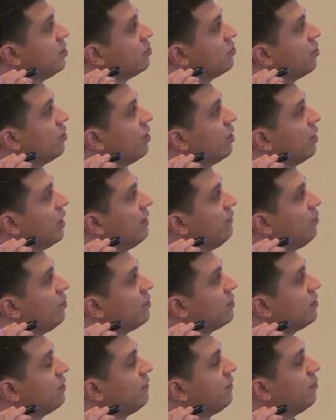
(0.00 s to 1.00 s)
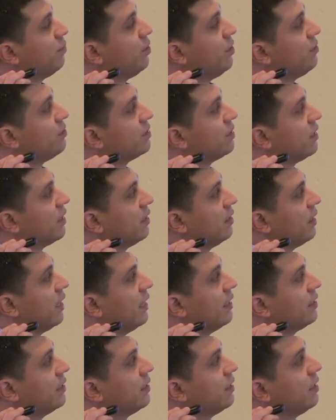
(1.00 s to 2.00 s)
so the levels of abuse and
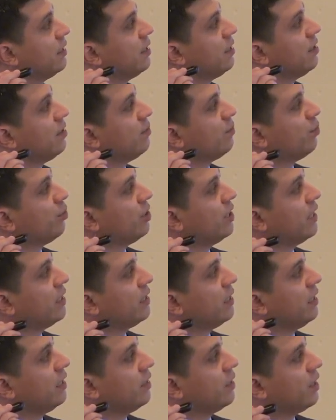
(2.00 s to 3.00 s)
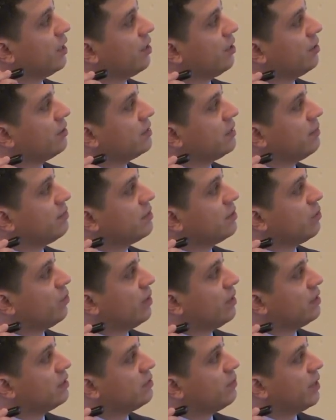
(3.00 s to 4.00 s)
neglect, predicting their
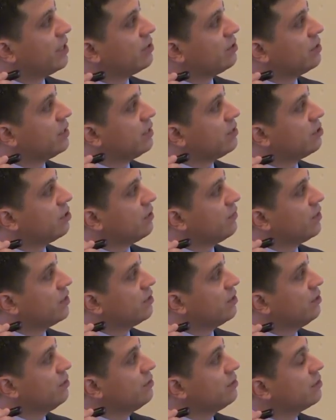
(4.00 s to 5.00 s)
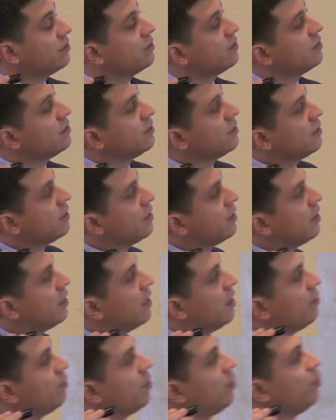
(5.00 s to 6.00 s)
subsequent specialty service use.
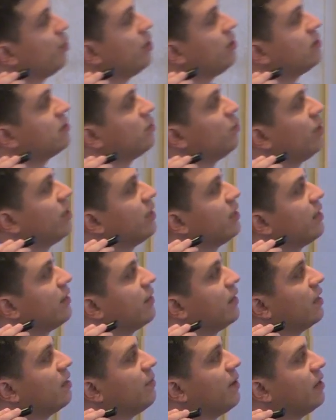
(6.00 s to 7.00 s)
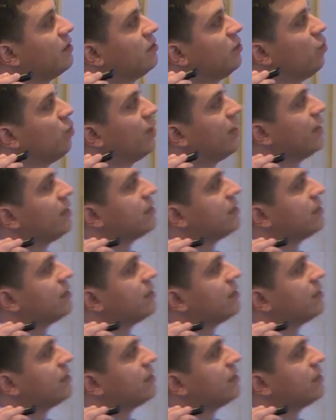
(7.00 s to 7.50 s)
But we also wanted to think about to what